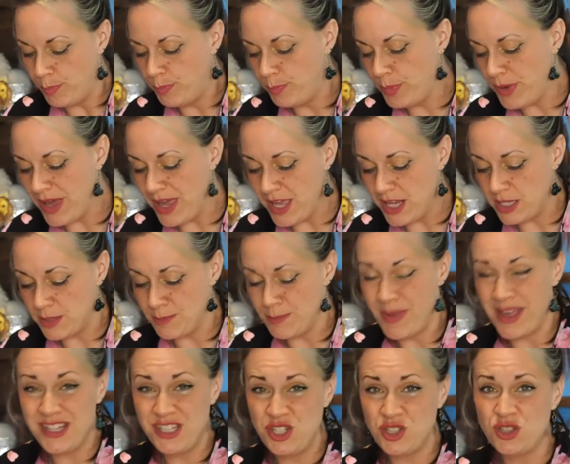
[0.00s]
But
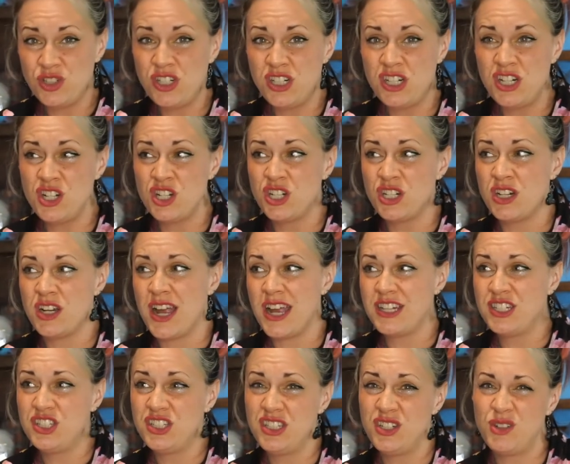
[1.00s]
my children are
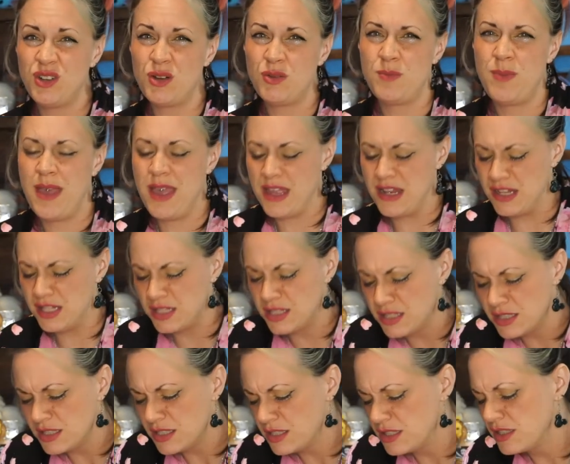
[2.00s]
actually grown men
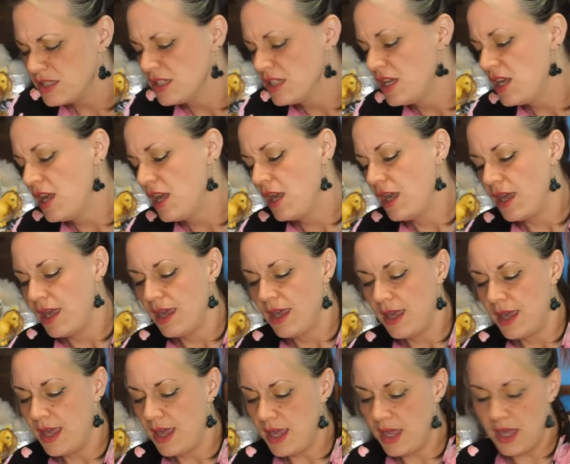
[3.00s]

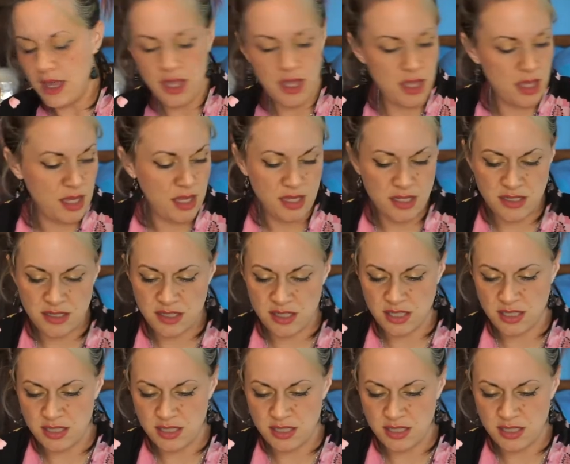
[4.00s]
and